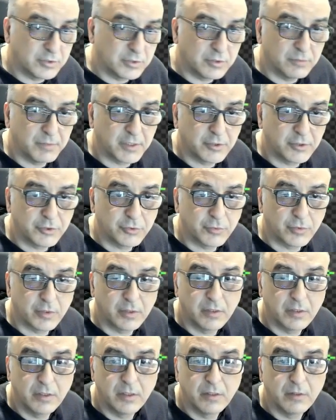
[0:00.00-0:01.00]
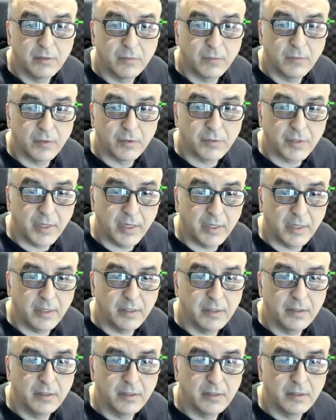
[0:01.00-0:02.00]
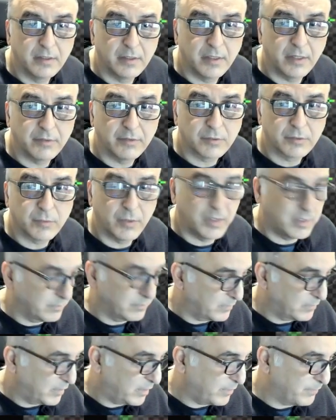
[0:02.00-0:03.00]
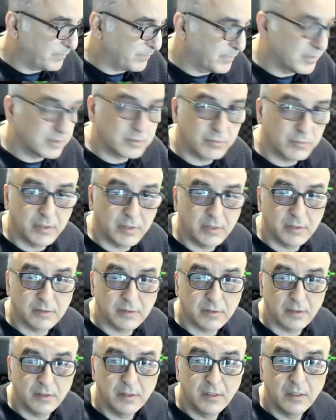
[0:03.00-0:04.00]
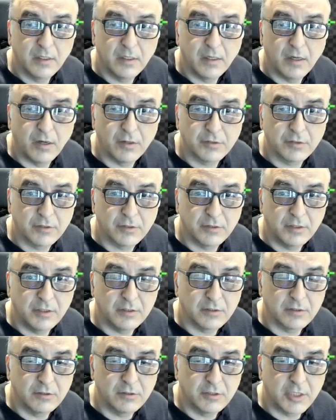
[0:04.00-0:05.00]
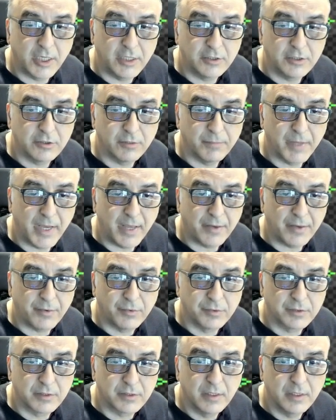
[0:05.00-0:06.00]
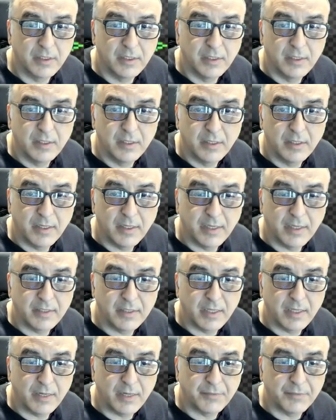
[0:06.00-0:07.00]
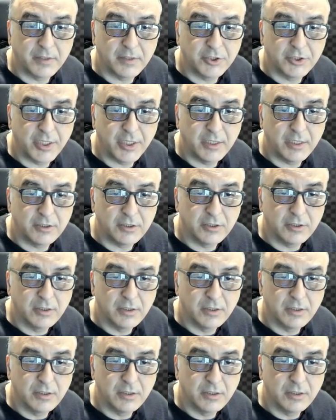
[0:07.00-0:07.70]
to make sure we're okay there as well. Yep, this one is also needs to change to paddles. And then I'm going to change